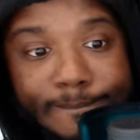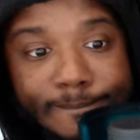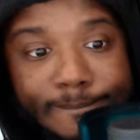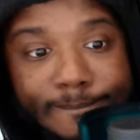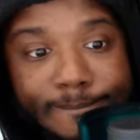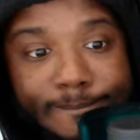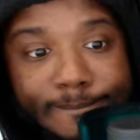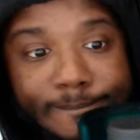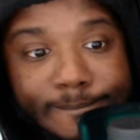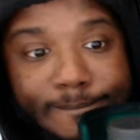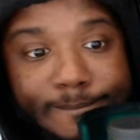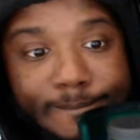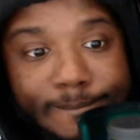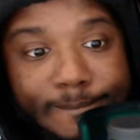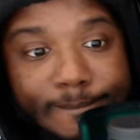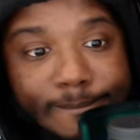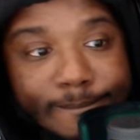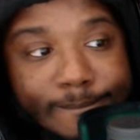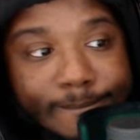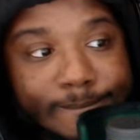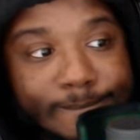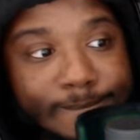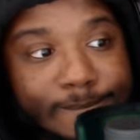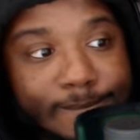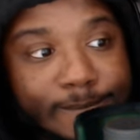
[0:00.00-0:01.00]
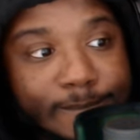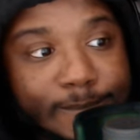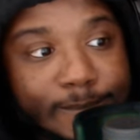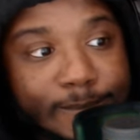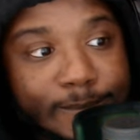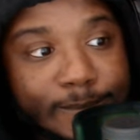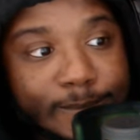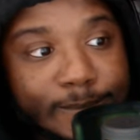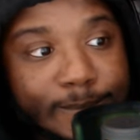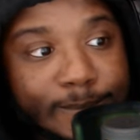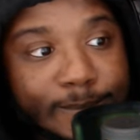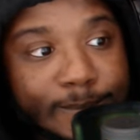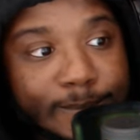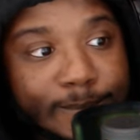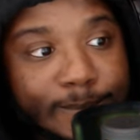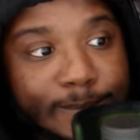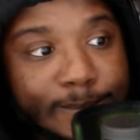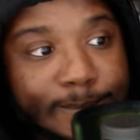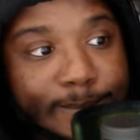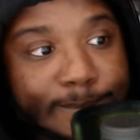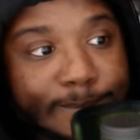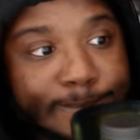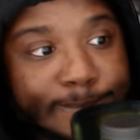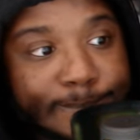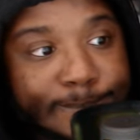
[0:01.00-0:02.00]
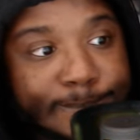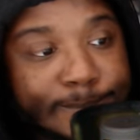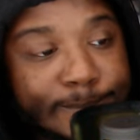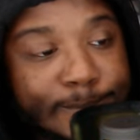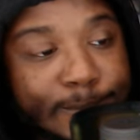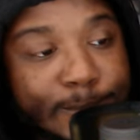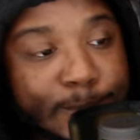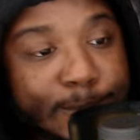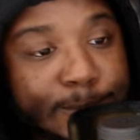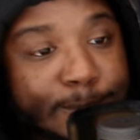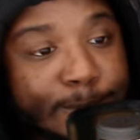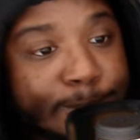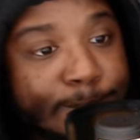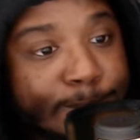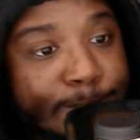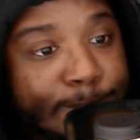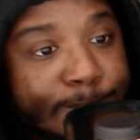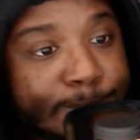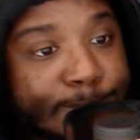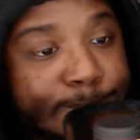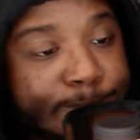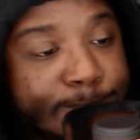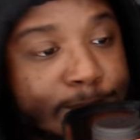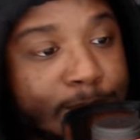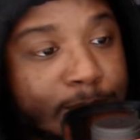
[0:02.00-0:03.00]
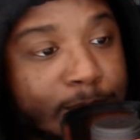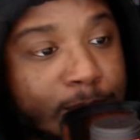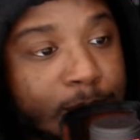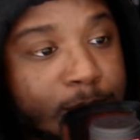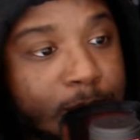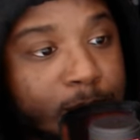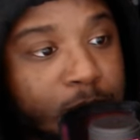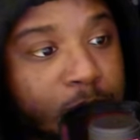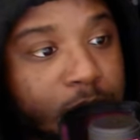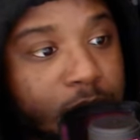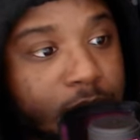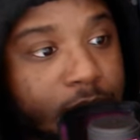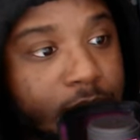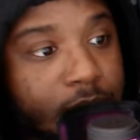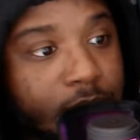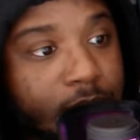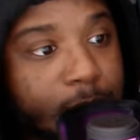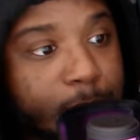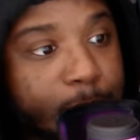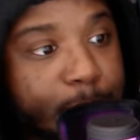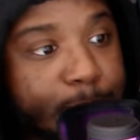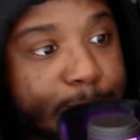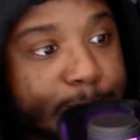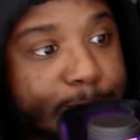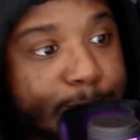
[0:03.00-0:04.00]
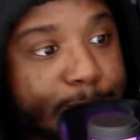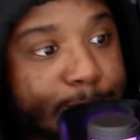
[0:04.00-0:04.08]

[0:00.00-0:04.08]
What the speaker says: No words are spoken by the person on screen.